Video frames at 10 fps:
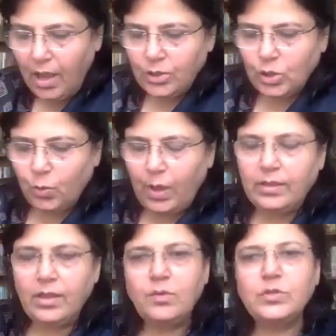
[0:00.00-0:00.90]
So
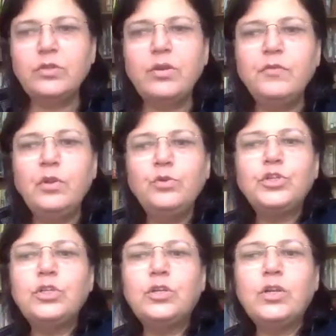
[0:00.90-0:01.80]
whether it was a
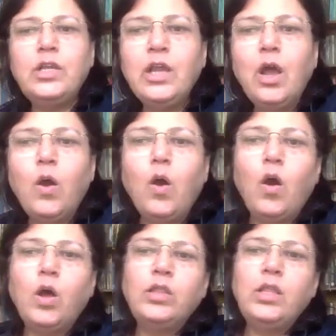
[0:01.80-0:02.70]
revolutionary
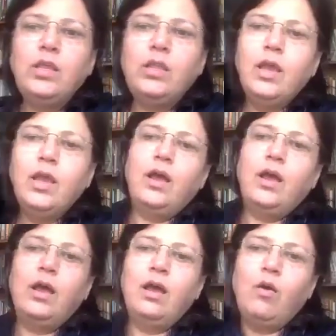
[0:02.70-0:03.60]
or the
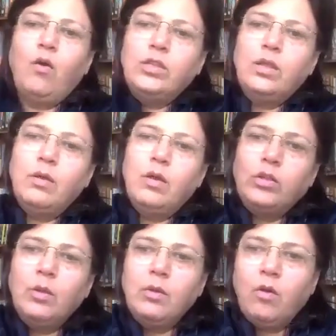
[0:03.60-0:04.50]

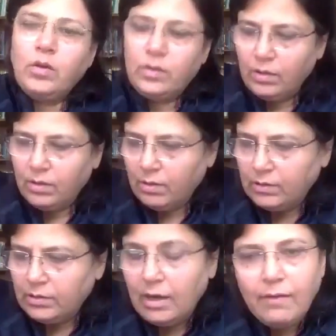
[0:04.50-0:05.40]

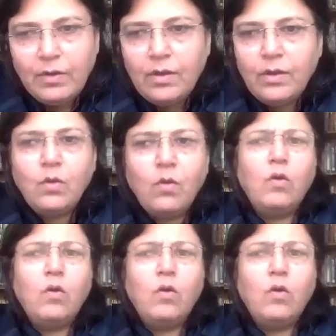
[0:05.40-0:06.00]
lover